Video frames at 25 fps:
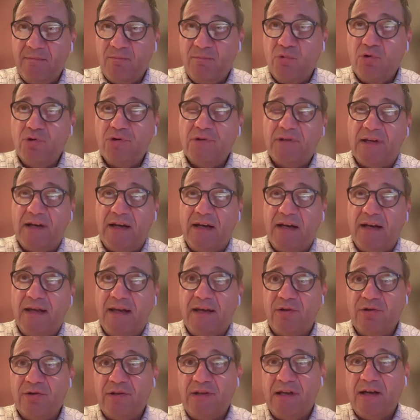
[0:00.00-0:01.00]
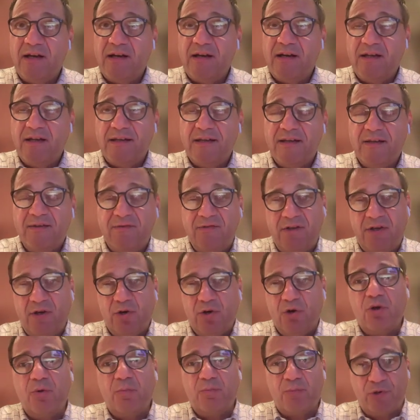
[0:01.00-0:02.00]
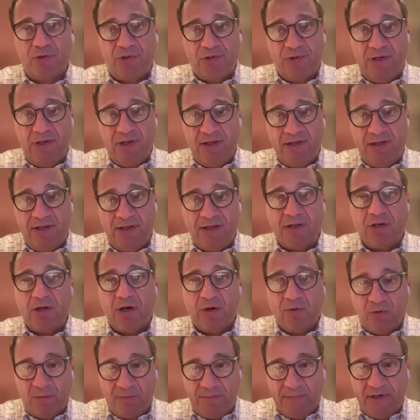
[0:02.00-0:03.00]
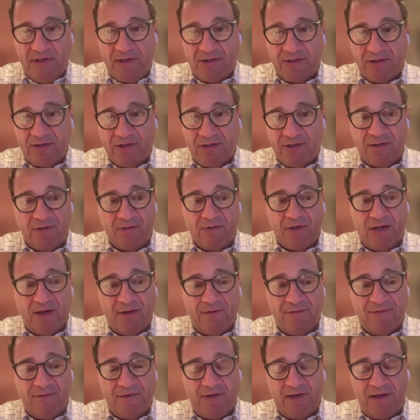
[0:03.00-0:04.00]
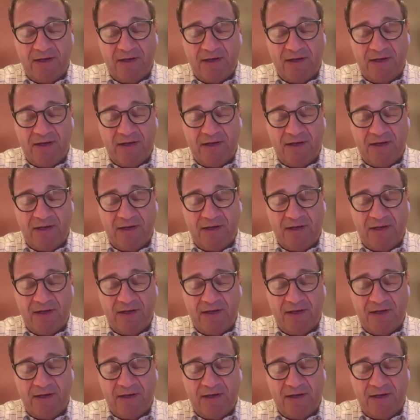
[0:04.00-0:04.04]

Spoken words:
more than a lagger. They are not giving an opportunity to our patient to have